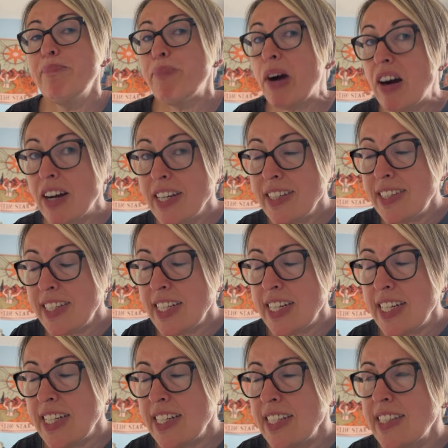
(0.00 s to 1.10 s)

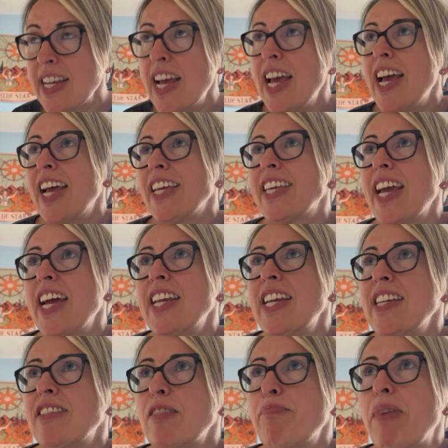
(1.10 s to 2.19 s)
Pisces again
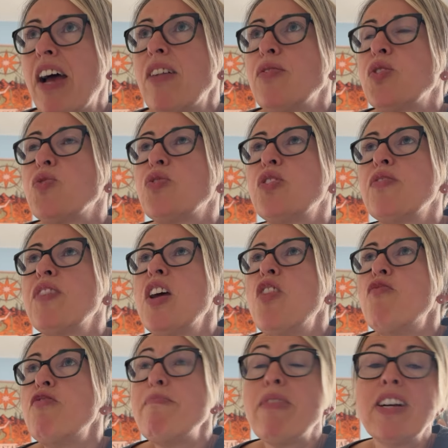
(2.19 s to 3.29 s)
is about sort of
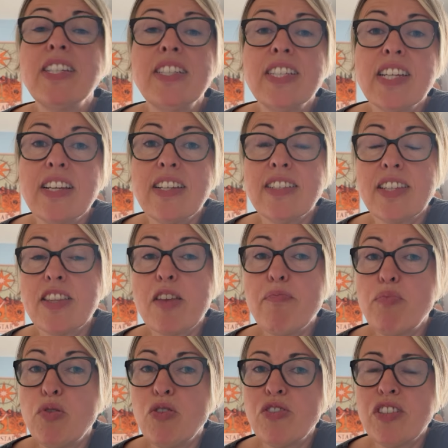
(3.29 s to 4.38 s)
reminding us the
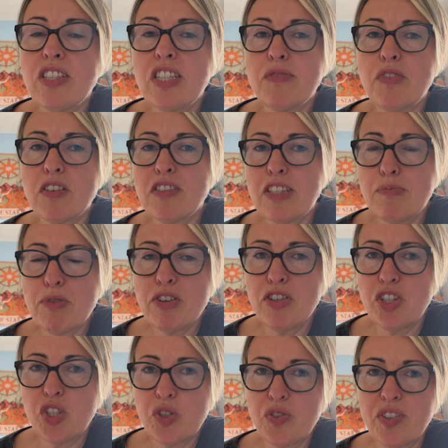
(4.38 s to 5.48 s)
importance of our
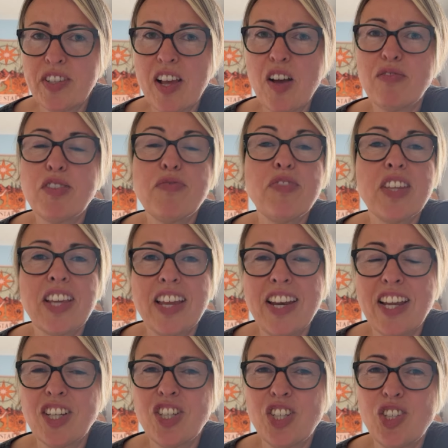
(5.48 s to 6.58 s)
spiritual selves, of the
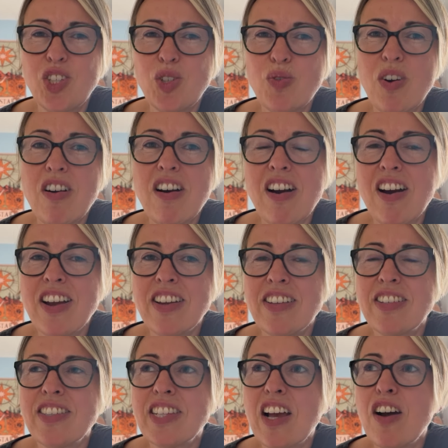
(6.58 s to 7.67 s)
connection to our higher
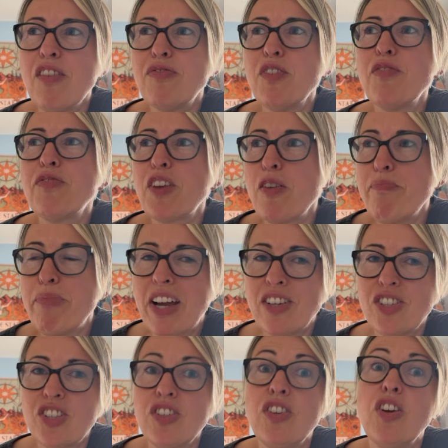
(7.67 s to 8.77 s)
self, of
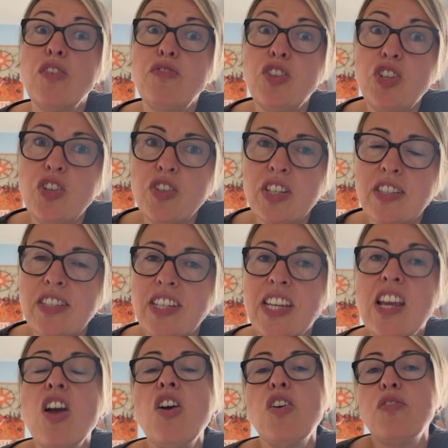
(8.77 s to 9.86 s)
compassion, of unity,
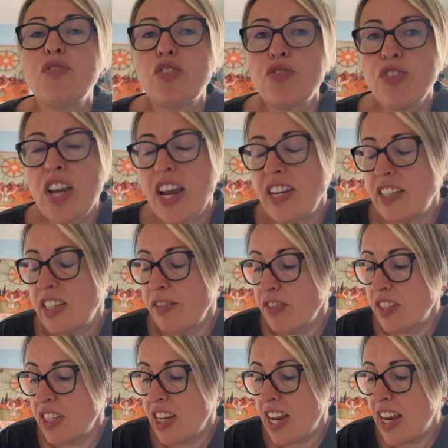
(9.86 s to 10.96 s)
of
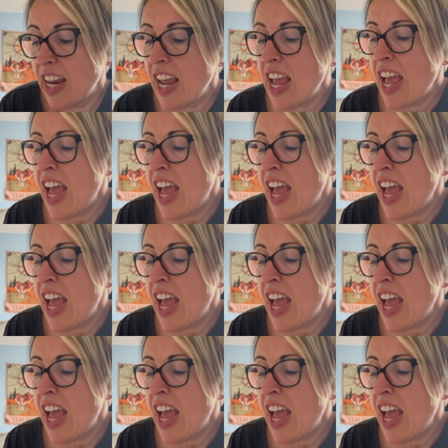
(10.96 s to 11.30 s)
creativity.